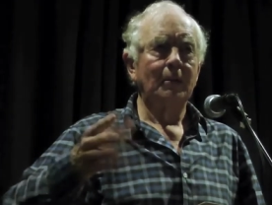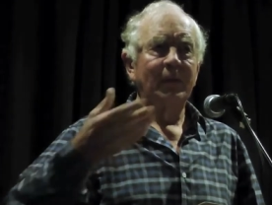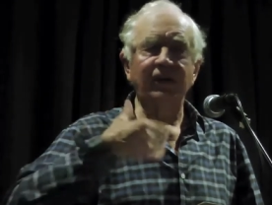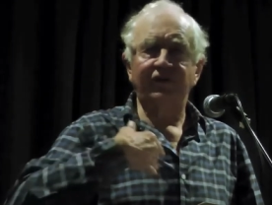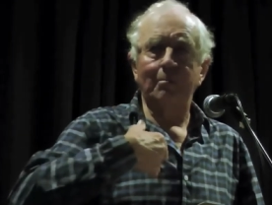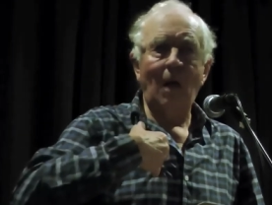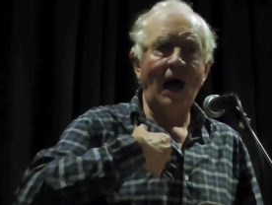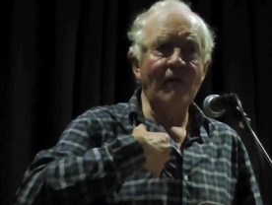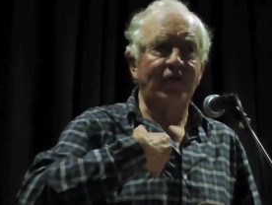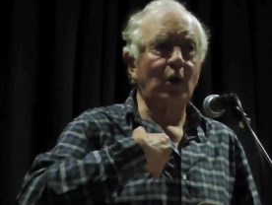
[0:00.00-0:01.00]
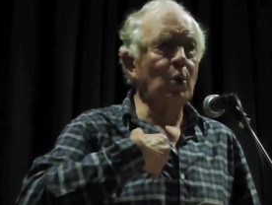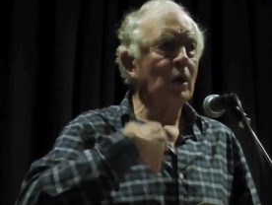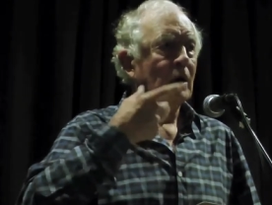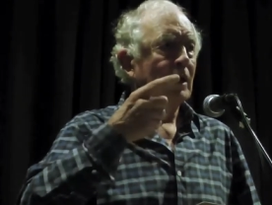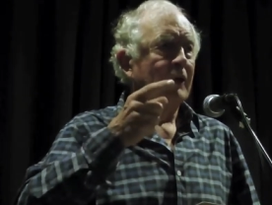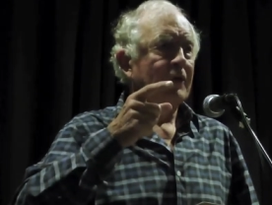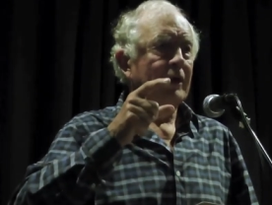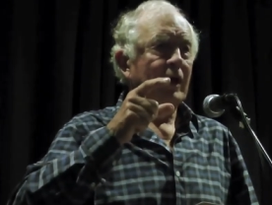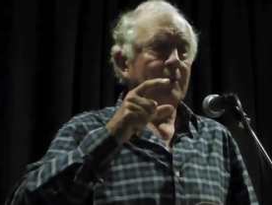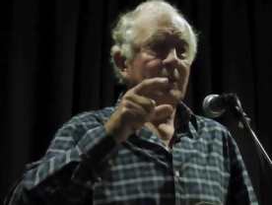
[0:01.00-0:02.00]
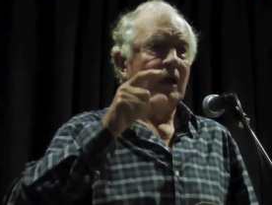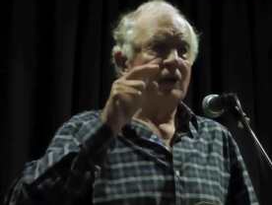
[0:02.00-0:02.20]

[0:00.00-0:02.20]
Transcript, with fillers: Because in my view, the, um,